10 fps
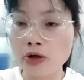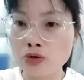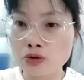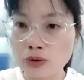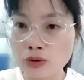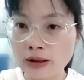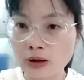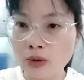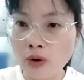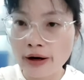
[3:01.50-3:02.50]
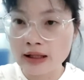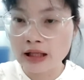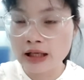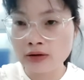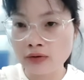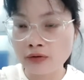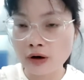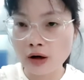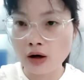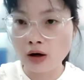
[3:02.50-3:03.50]
the qualities for
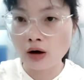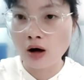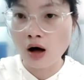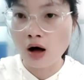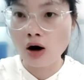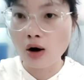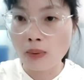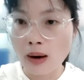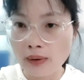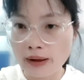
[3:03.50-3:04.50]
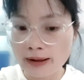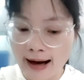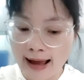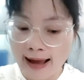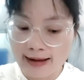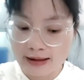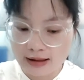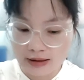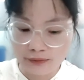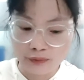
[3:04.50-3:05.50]
all of our clients.
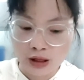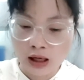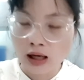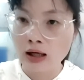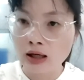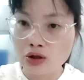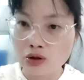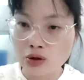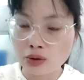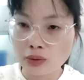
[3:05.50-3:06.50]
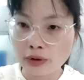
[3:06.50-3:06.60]
So we